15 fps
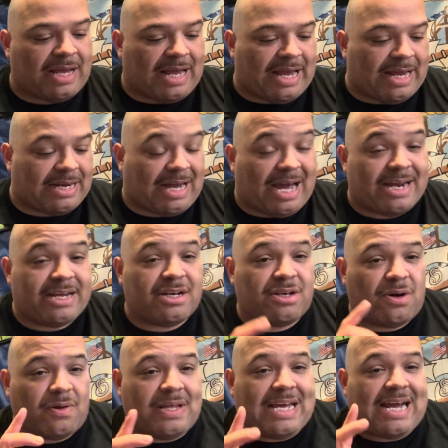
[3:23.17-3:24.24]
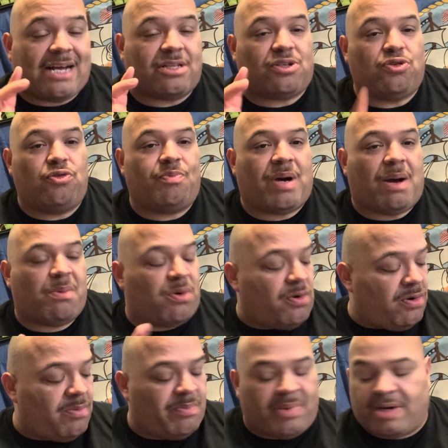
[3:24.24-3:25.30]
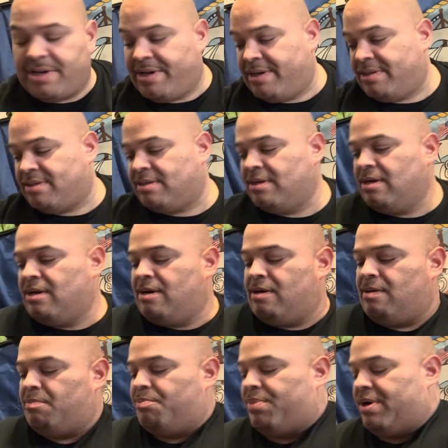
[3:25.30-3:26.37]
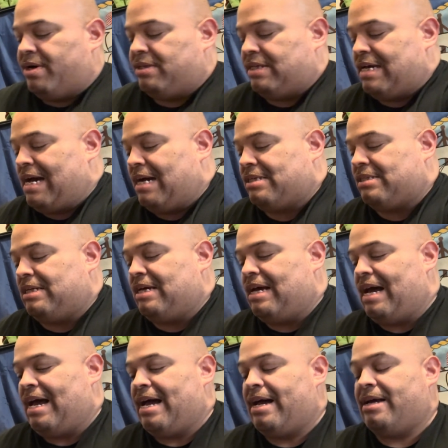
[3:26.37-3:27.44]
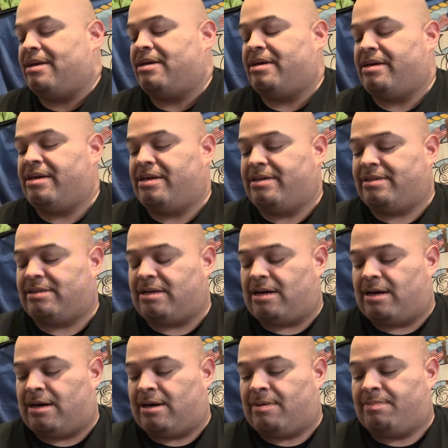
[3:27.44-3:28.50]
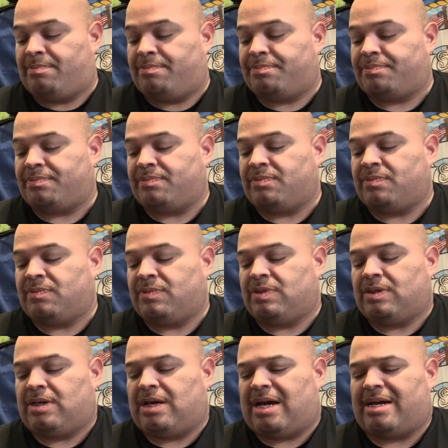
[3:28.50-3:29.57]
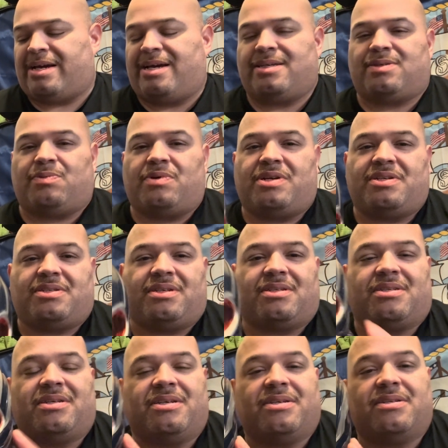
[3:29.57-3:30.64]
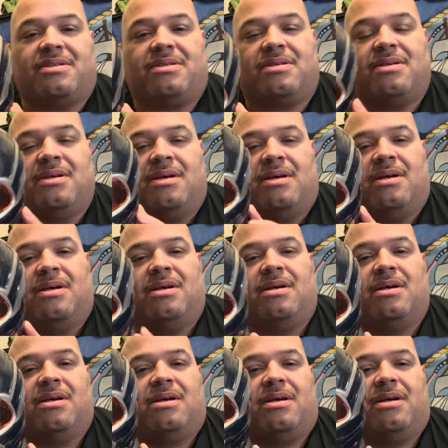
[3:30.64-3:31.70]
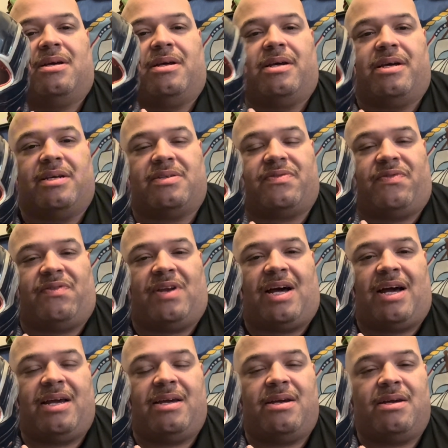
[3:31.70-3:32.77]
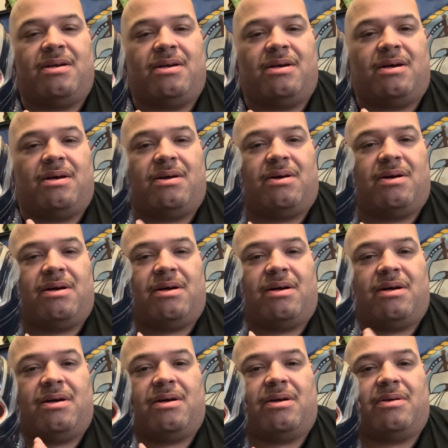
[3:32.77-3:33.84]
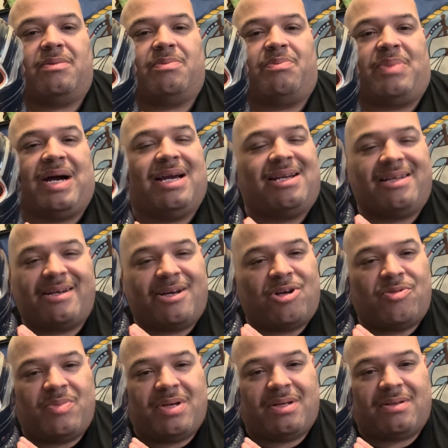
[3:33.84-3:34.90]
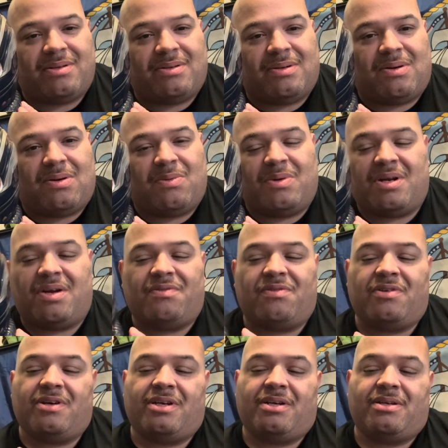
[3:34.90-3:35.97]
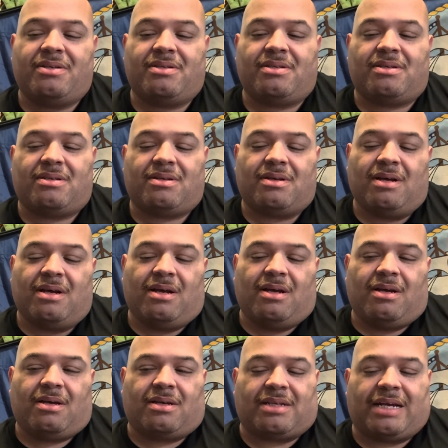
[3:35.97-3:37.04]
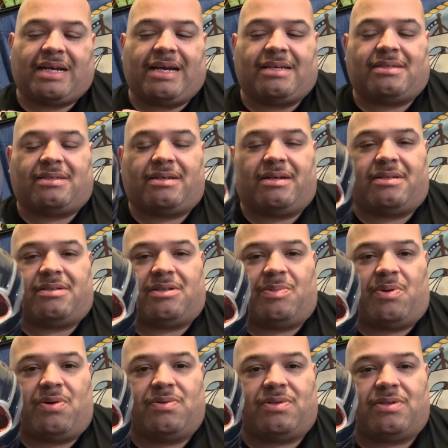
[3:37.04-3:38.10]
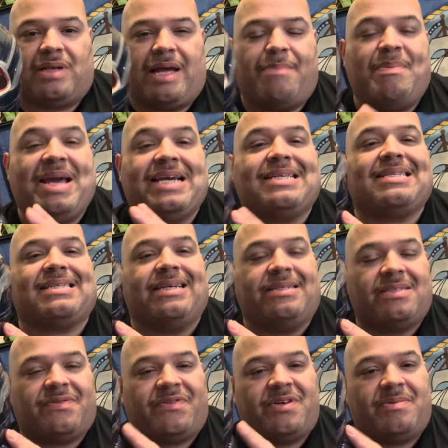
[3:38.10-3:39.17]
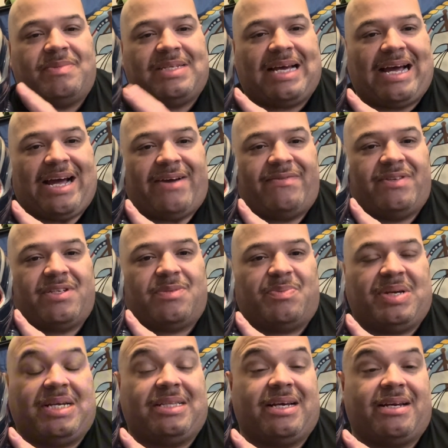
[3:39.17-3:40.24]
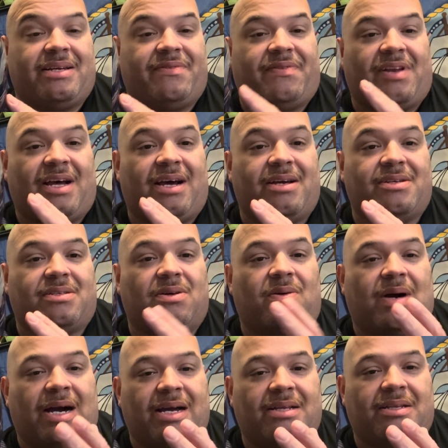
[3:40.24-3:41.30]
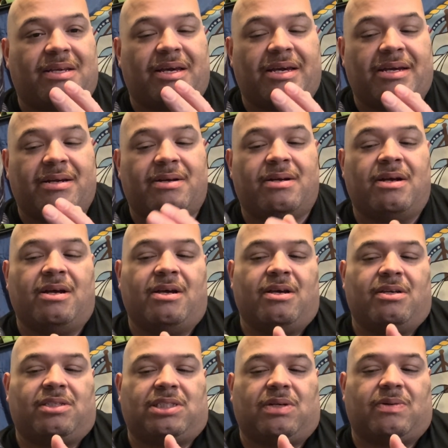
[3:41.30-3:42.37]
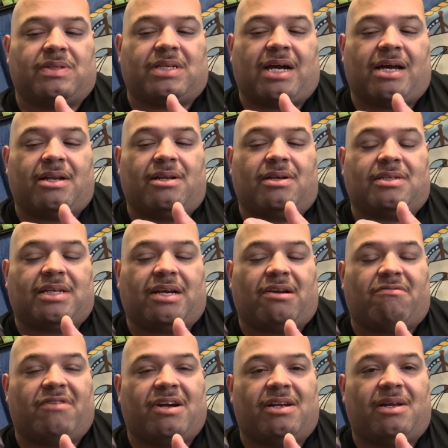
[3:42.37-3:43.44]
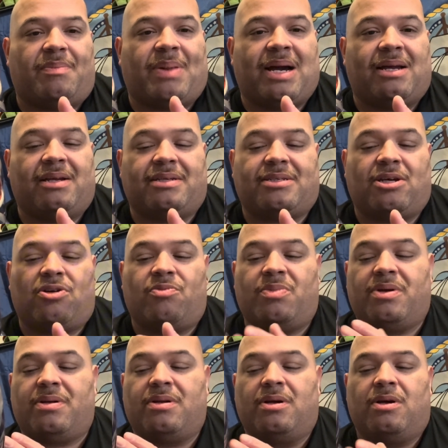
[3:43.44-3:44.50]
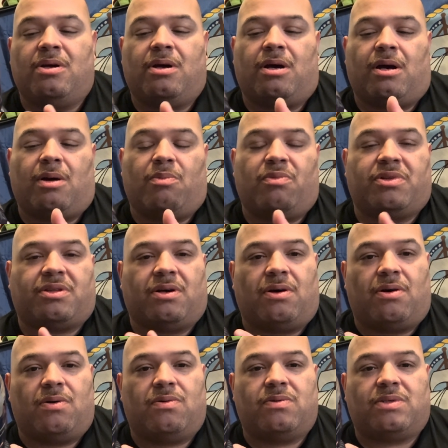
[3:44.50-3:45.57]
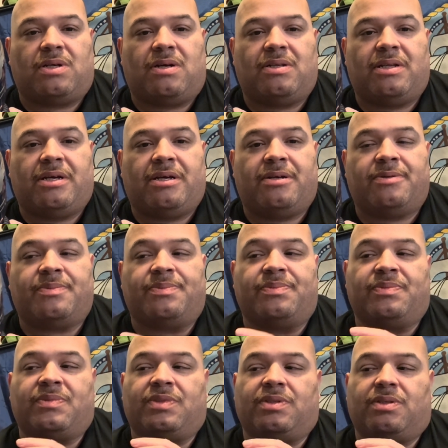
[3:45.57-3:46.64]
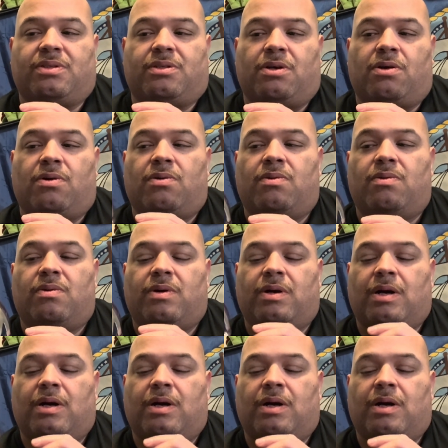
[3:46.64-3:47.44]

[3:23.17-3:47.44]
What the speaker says: And I didn't know they had 2 popcorn buckets, but they actually had his, I guess, what is this? His flying pilot helmet or whatever it is. Because I guess it makes sense for him to have this, being that he flies so high in the air. So it kind of looks like a regular pilot's helmet with the hose on there. So